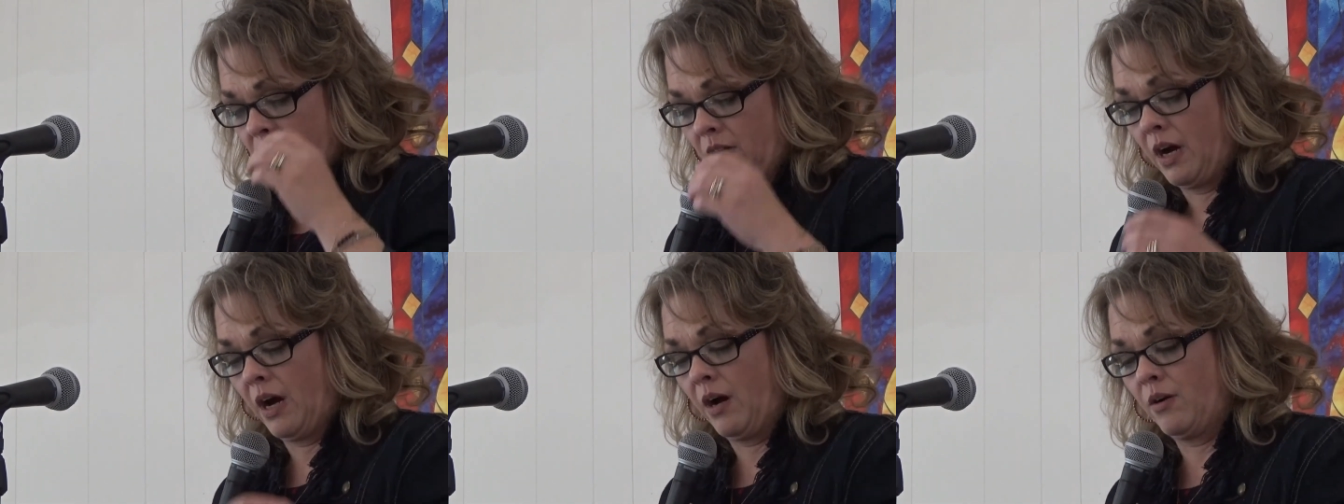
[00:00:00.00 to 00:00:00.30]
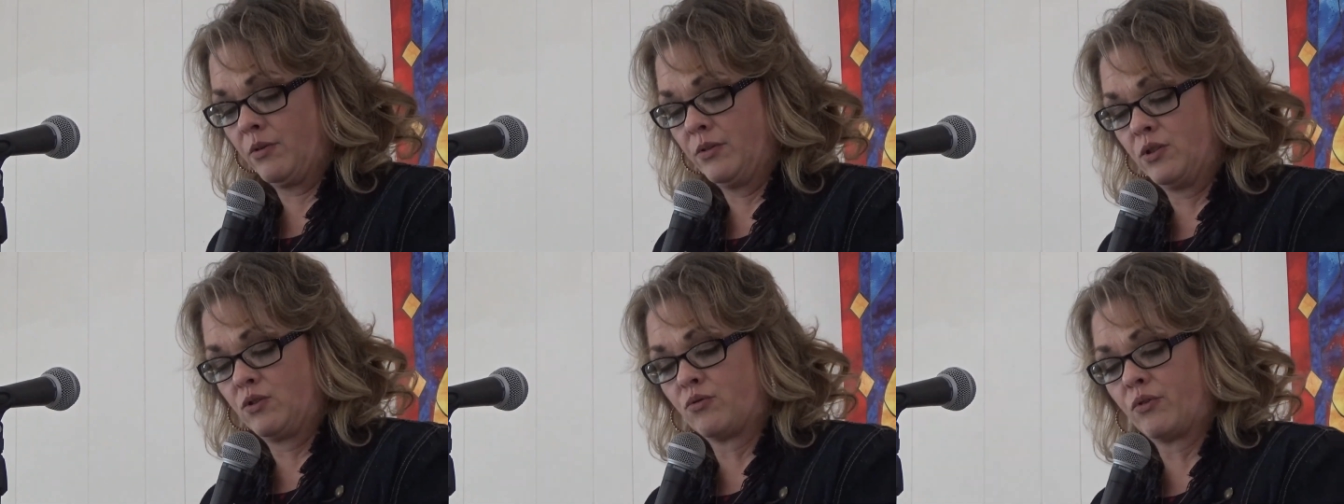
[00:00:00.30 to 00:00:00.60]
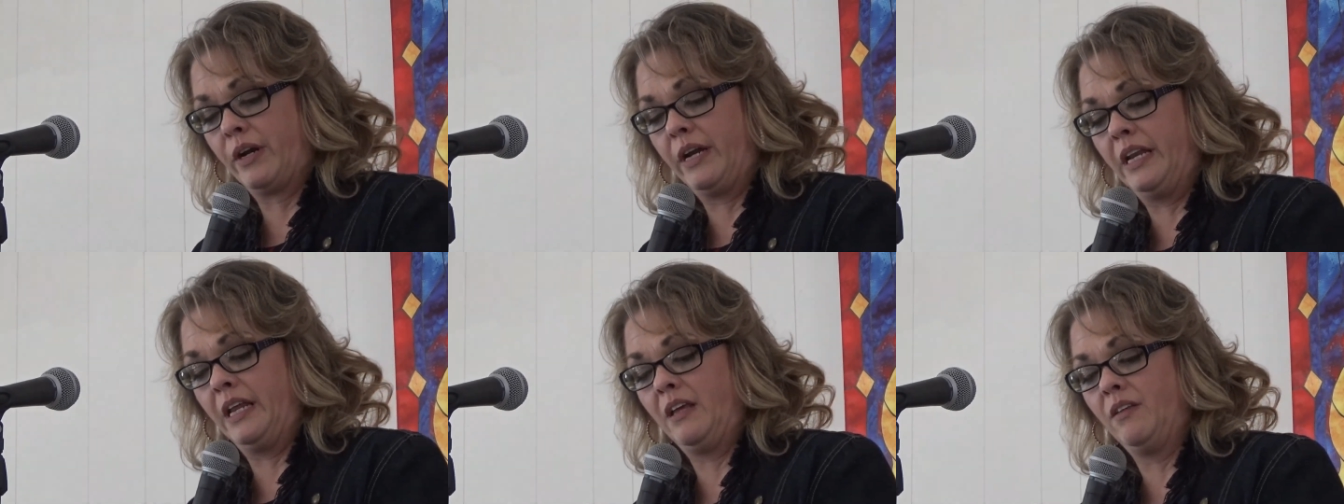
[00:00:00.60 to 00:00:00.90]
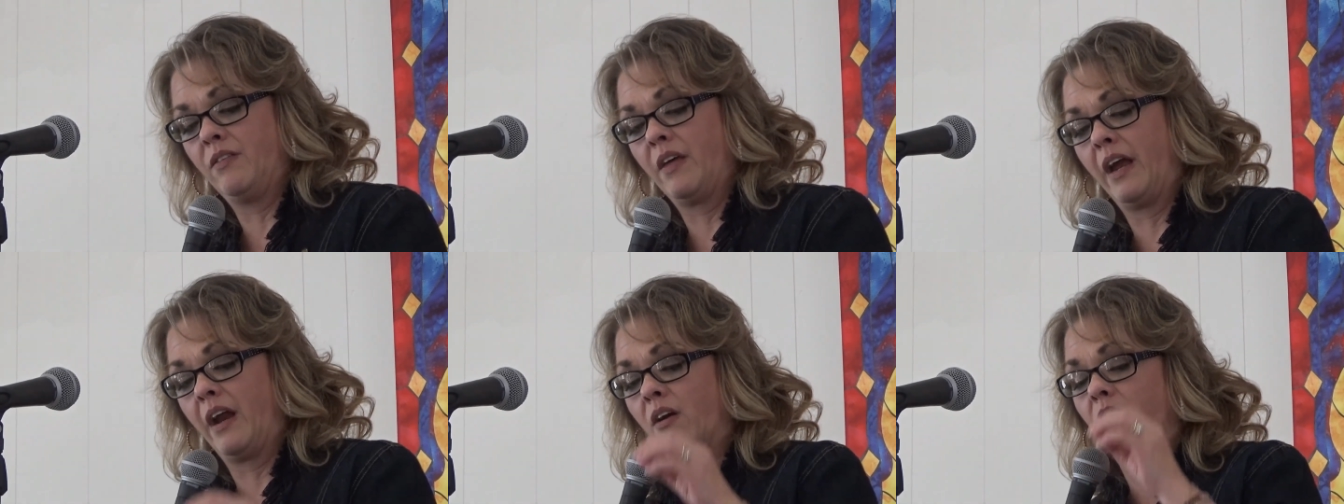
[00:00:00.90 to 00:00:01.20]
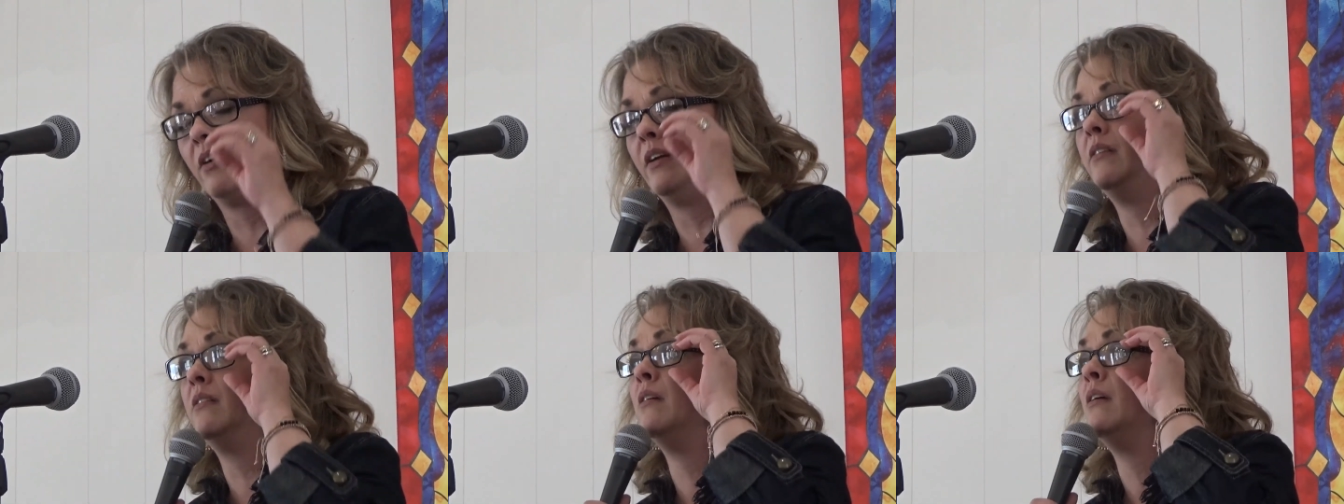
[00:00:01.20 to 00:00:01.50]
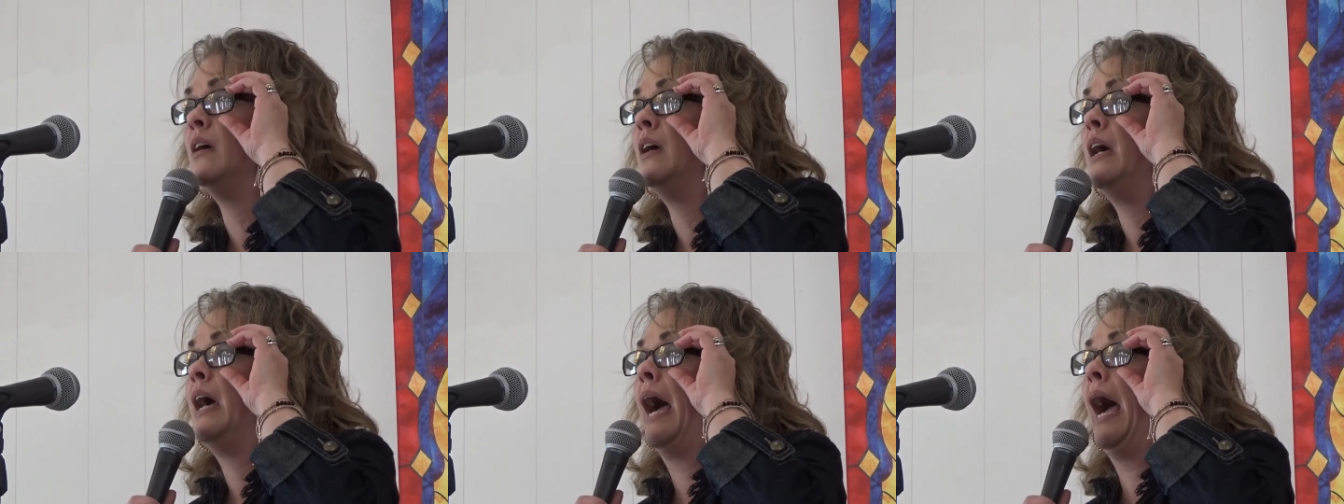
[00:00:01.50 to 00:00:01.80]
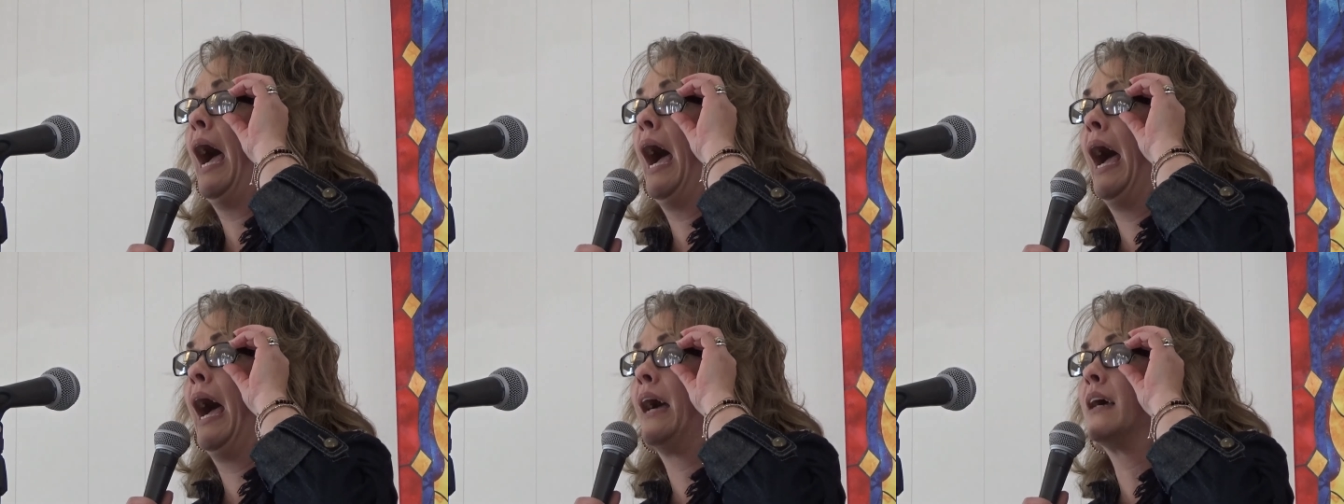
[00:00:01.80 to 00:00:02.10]
I was reading there in
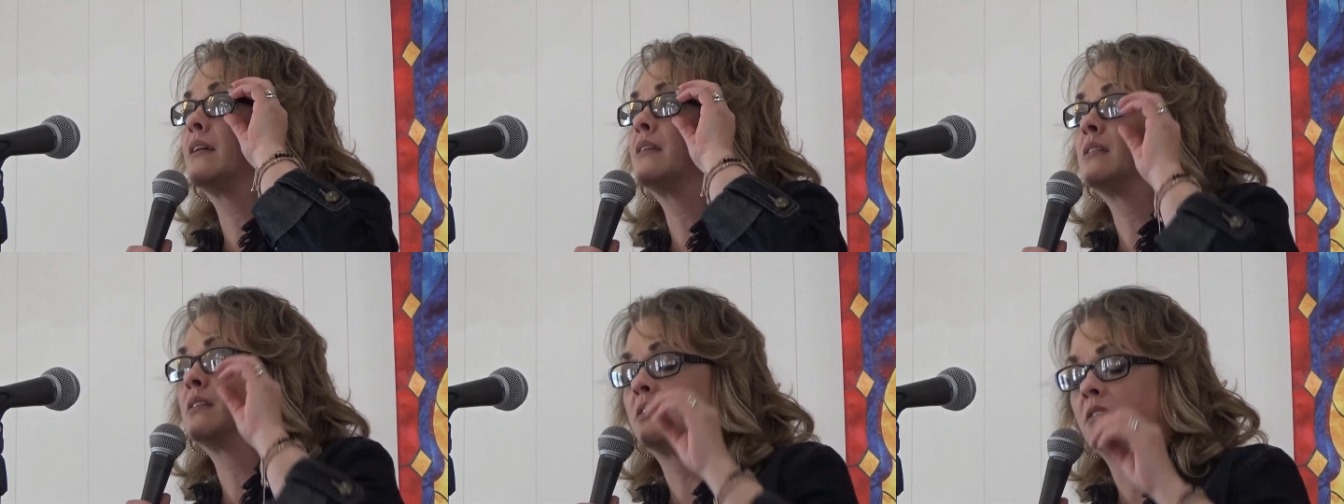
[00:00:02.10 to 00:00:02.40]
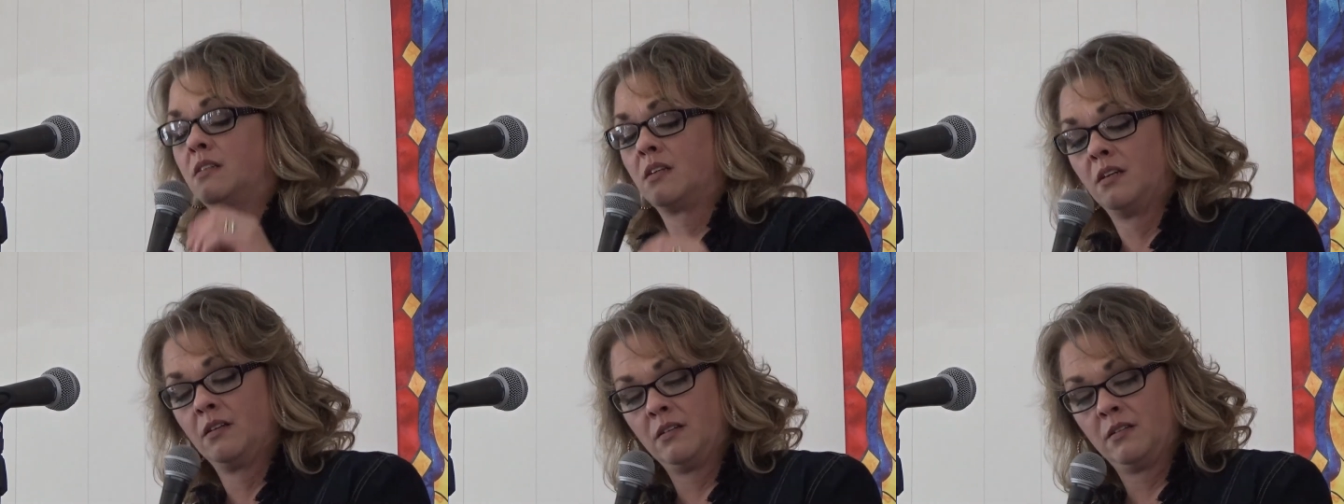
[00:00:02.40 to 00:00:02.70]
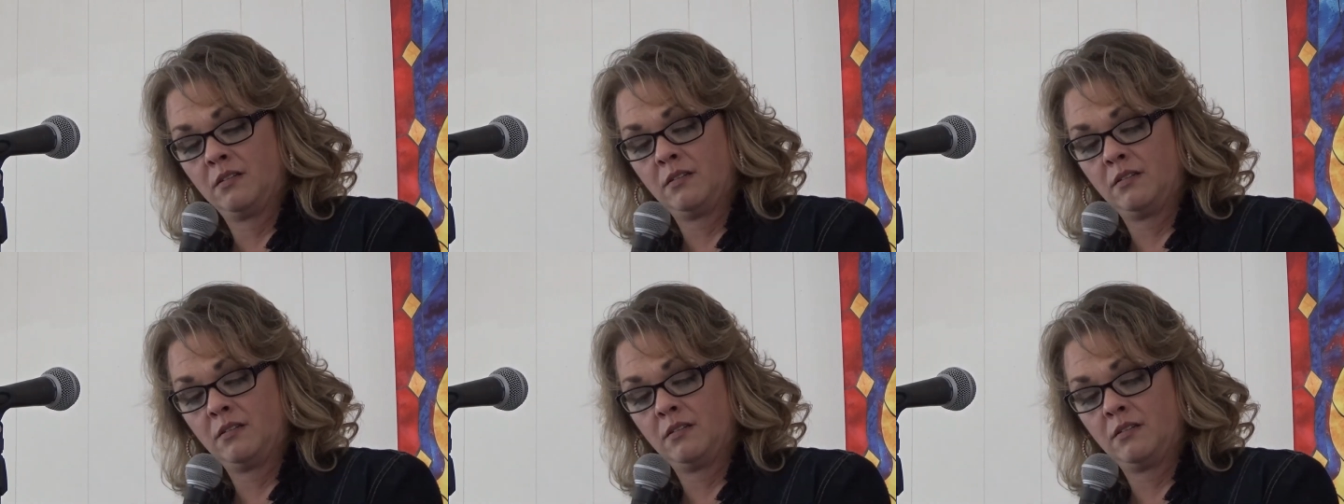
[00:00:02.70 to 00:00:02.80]
Acts,